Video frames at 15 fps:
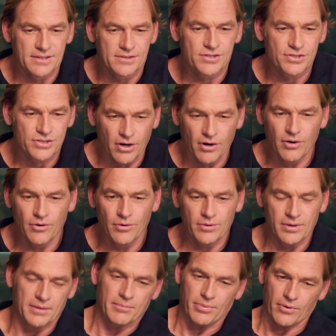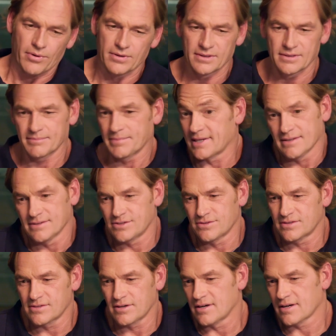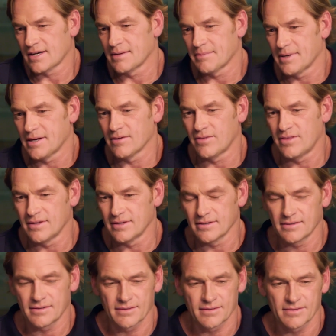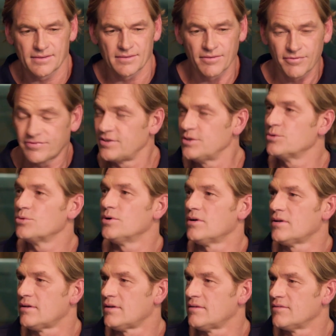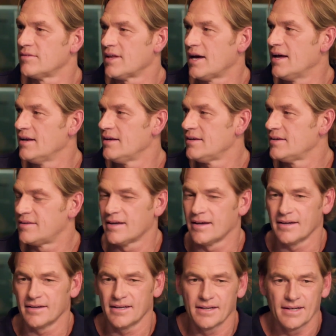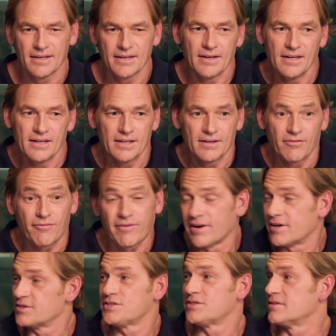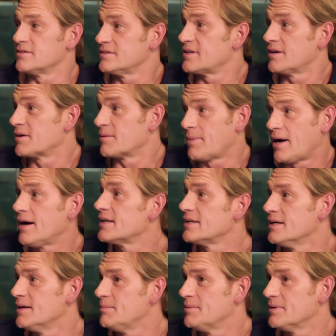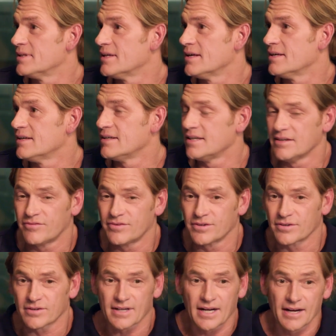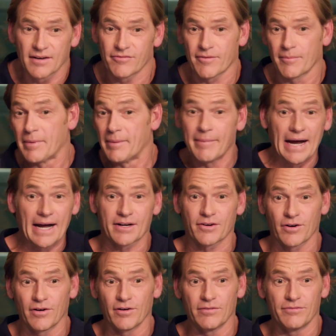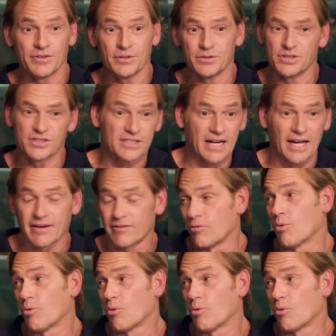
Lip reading: it's so important because you're talking about the fuel that fires your entire body up. And then if you're kind of from a macro view, just kind of